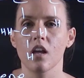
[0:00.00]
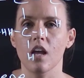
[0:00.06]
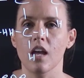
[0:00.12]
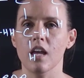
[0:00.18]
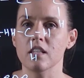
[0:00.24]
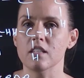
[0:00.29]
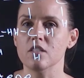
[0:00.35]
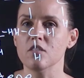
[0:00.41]

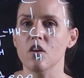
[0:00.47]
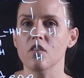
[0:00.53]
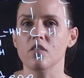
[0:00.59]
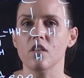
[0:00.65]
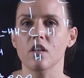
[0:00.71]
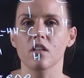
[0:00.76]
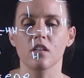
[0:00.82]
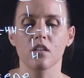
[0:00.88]
it's not
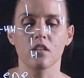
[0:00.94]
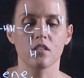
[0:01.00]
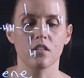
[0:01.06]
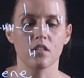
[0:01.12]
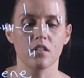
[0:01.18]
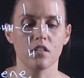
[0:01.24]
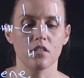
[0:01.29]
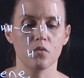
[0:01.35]
the,
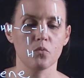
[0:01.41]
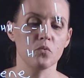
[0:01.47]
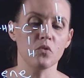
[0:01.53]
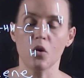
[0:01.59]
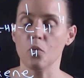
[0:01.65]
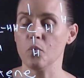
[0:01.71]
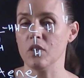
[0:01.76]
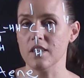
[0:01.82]

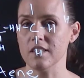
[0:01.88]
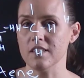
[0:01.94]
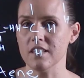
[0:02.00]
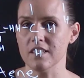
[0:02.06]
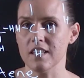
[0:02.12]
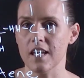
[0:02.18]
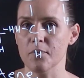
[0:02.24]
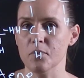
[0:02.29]
not with this
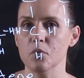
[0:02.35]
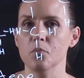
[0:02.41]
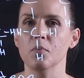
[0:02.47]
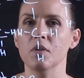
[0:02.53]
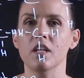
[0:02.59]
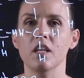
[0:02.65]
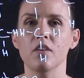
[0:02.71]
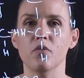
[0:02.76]
example,
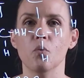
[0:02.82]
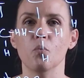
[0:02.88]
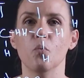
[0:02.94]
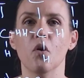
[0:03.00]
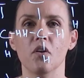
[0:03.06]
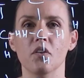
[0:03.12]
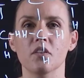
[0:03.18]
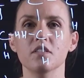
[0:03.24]
but if it
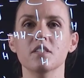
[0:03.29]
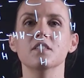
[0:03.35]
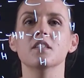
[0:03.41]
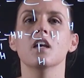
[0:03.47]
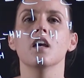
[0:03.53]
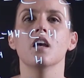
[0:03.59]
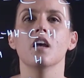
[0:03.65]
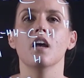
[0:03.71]
was,
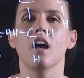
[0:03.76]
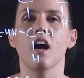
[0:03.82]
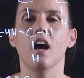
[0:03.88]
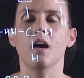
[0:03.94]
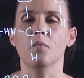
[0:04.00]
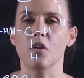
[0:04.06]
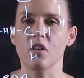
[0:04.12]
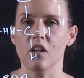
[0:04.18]

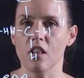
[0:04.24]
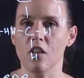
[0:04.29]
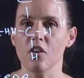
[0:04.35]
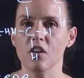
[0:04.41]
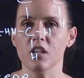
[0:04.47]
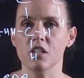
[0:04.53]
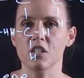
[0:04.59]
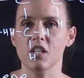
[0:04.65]
um, on a
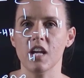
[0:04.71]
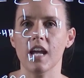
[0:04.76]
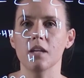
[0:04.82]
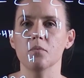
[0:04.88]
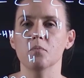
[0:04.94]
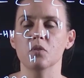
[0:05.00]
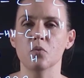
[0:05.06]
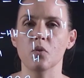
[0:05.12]
longer
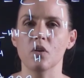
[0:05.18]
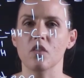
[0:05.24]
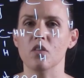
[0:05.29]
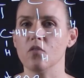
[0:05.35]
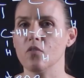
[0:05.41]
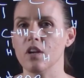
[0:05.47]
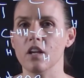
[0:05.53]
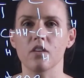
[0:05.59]
chain between
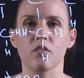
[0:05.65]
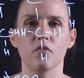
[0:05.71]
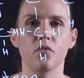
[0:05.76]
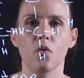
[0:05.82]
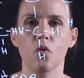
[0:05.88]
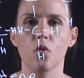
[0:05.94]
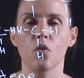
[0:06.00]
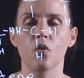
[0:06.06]
three and
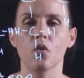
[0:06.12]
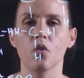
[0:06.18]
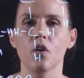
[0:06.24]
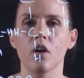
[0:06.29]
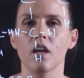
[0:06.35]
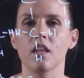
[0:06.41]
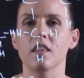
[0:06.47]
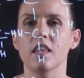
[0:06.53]
four,
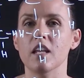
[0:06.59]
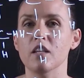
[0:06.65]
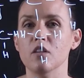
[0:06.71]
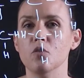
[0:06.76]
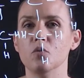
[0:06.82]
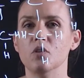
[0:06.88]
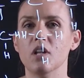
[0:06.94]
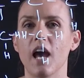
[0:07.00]
then
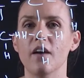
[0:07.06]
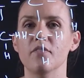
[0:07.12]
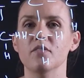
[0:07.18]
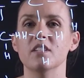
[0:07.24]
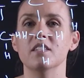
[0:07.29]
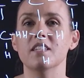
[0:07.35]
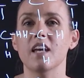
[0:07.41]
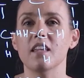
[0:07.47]
you would have
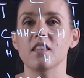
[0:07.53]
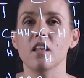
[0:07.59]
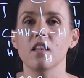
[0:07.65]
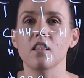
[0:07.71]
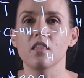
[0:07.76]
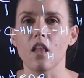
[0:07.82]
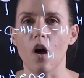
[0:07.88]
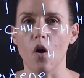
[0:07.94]
to say the
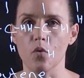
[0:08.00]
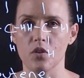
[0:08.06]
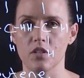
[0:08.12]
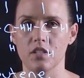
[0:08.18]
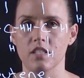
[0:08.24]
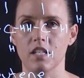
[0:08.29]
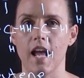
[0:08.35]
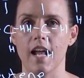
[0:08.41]

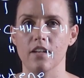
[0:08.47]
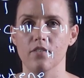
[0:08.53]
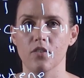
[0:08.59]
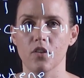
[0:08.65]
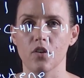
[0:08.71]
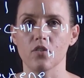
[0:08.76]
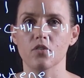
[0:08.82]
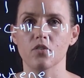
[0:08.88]
lowest out of
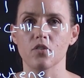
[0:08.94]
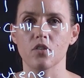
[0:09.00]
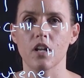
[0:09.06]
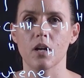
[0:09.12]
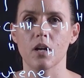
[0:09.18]
those two